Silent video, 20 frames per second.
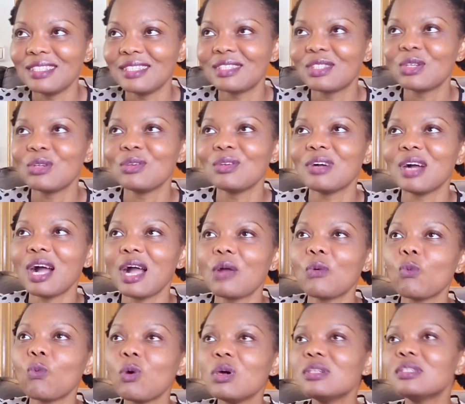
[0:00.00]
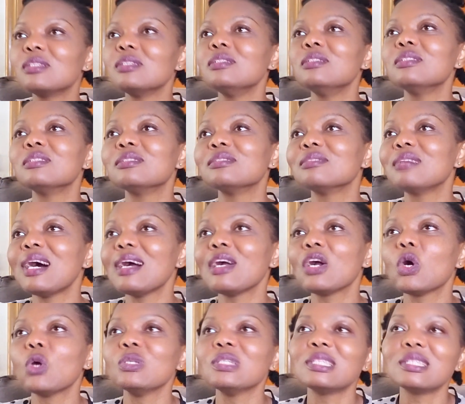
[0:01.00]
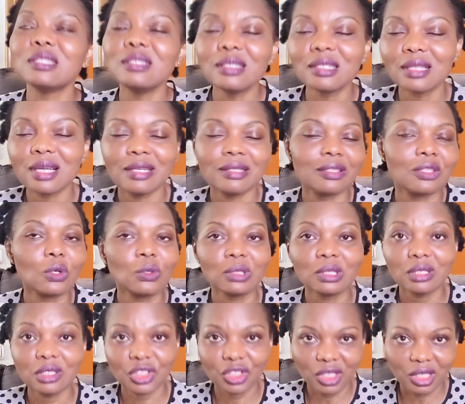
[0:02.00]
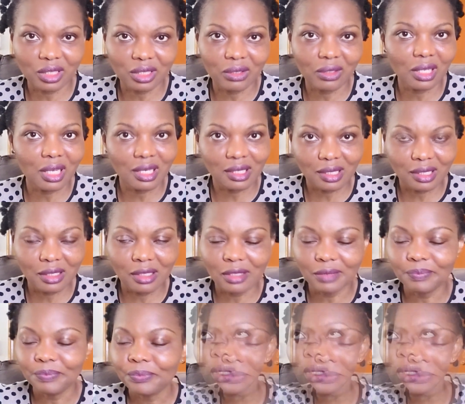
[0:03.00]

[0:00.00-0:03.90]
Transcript: So I wasn't that consistent on this channel last year.